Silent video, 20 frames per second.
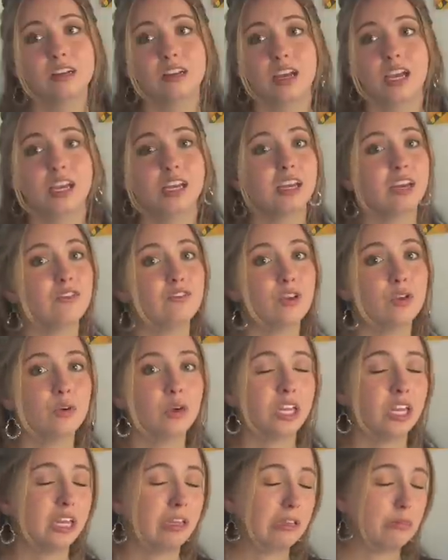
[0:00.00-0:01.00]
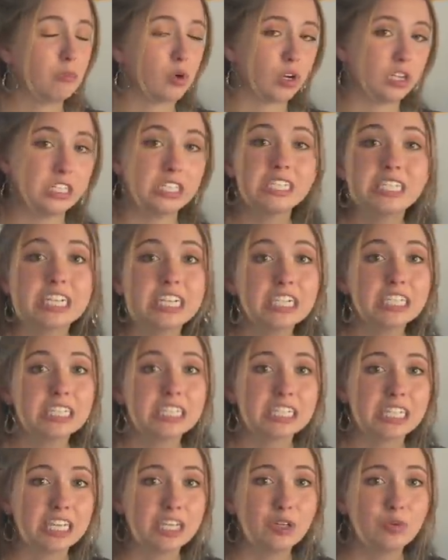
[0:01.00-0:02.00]
and give you any more
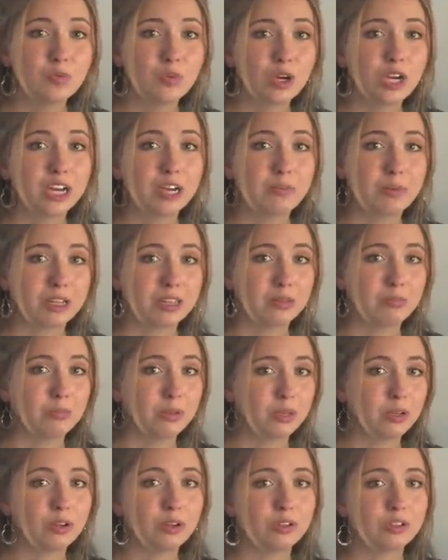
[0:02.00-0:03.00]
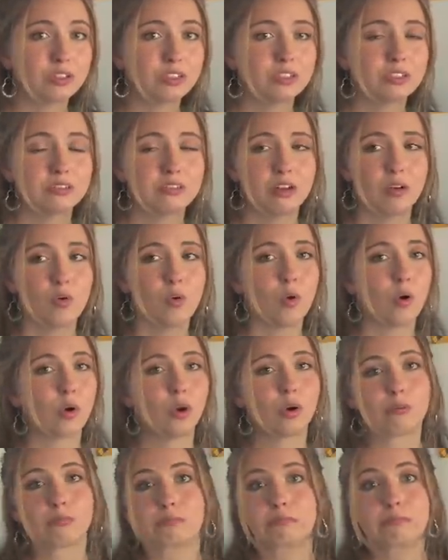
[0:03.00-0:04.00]
details that you want about the build
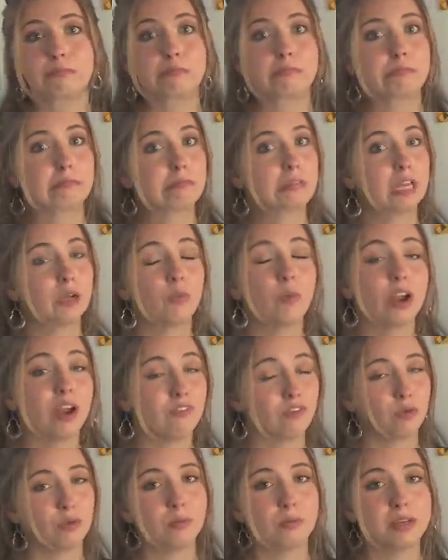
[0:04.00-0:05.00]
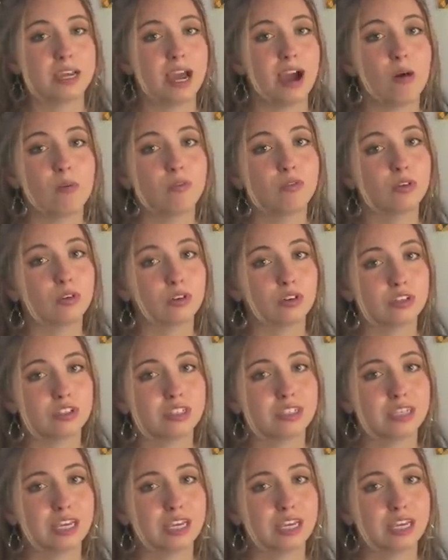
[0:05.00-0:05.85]
or like whatever would be helpful or just